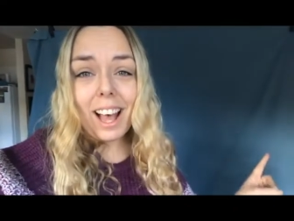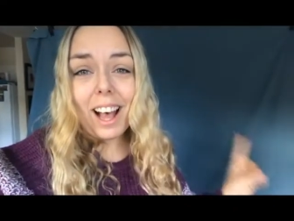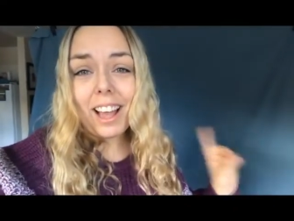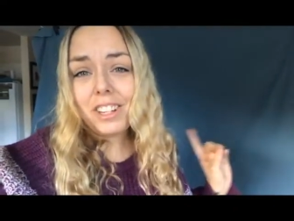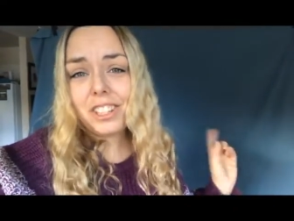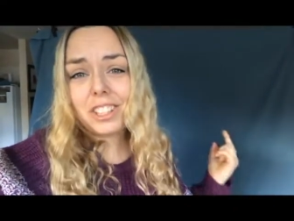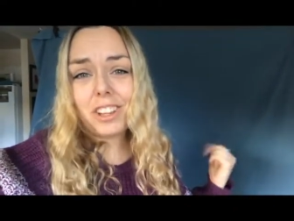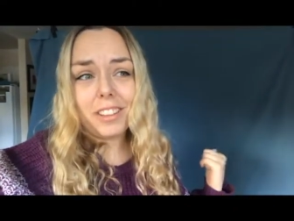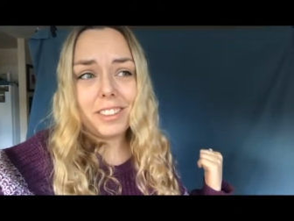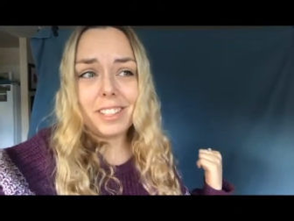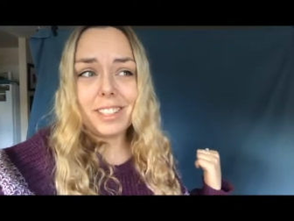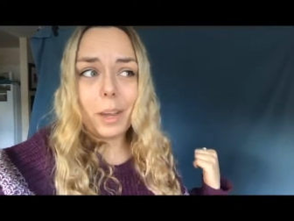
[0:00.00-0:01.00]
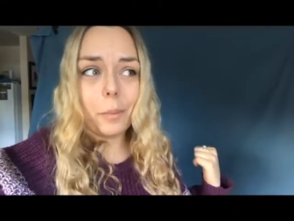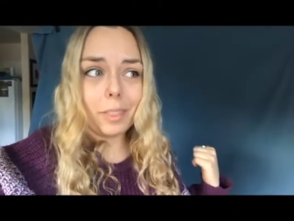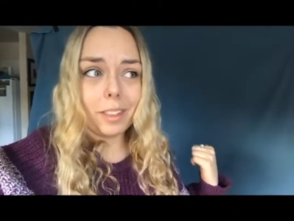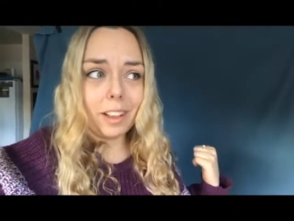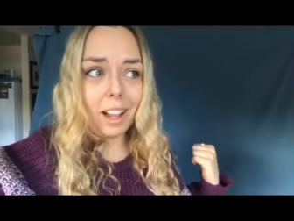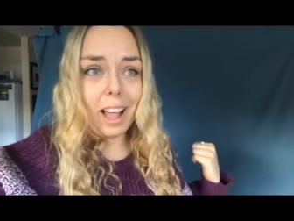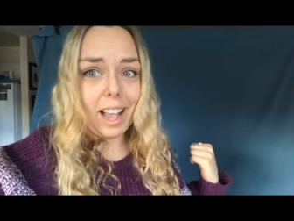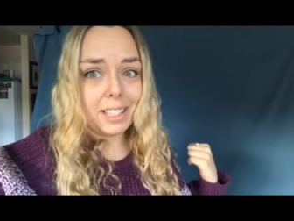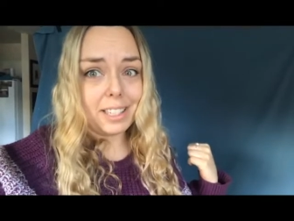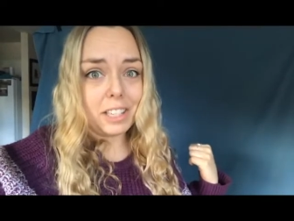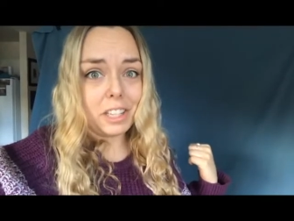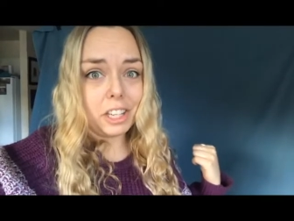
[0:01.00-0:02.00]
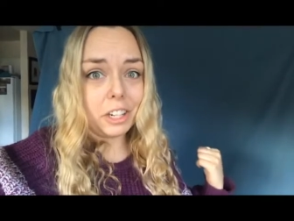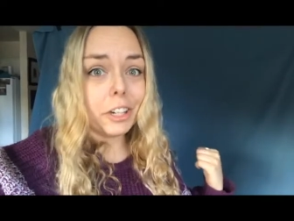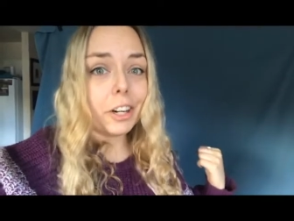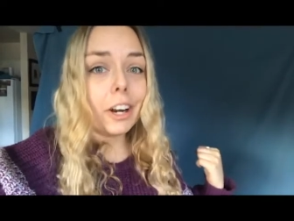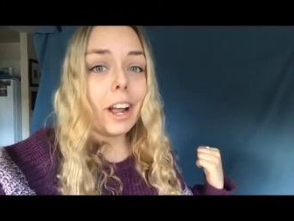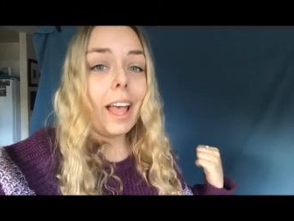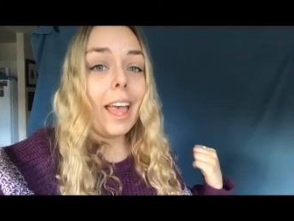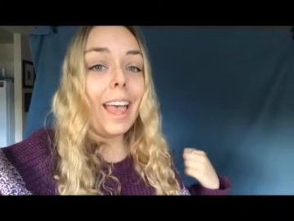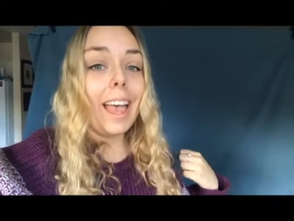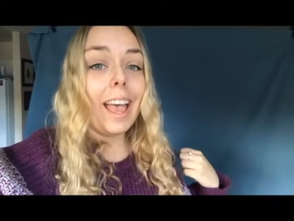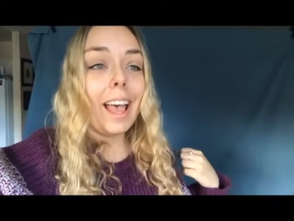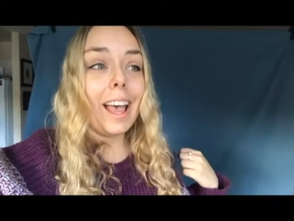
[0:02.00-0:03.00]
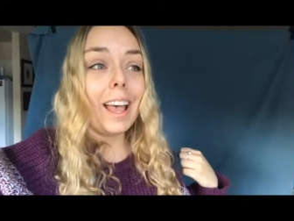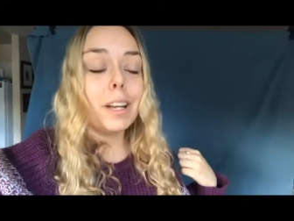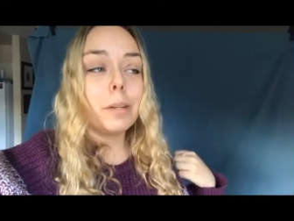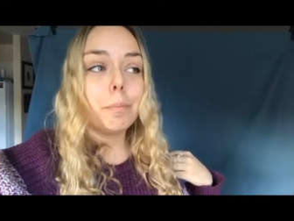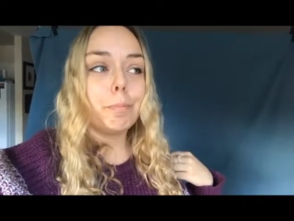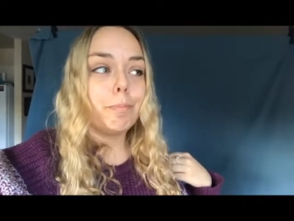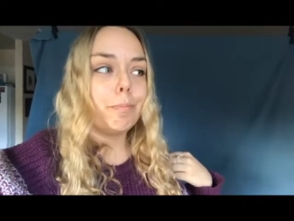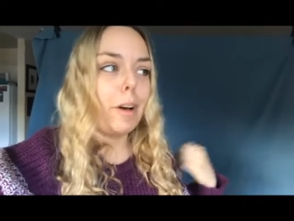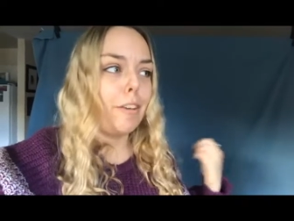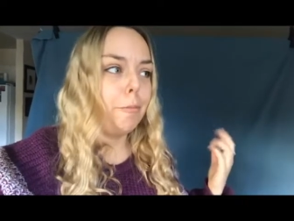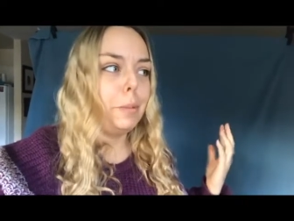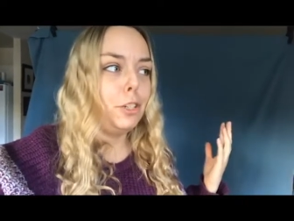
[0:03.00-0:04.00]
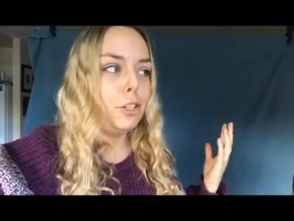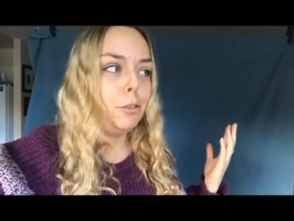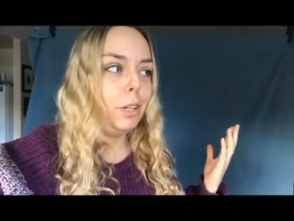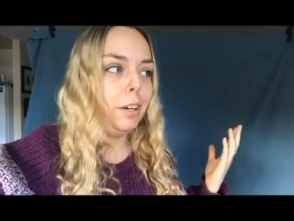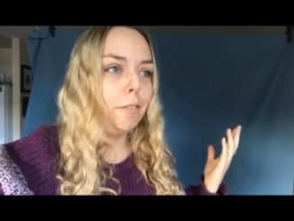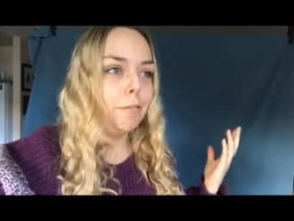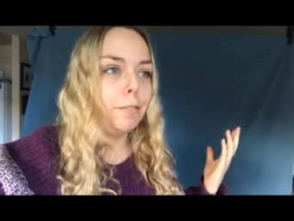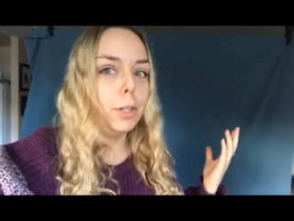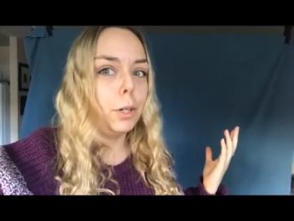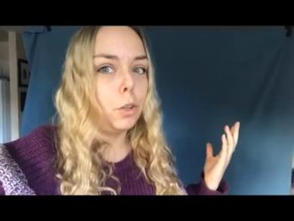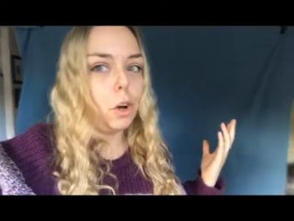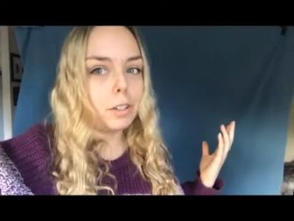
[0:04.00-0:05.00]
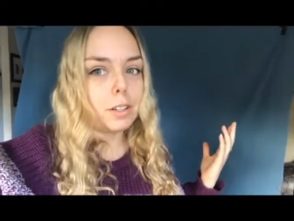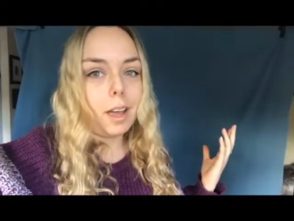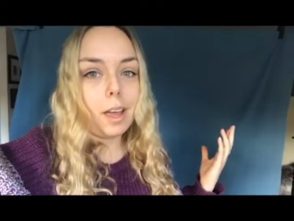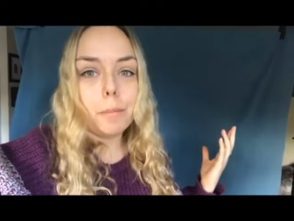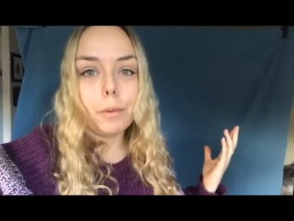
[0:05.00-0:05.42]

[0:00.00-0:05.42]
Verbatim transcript: I just got this like within the last year, and I've been shooting for a long time.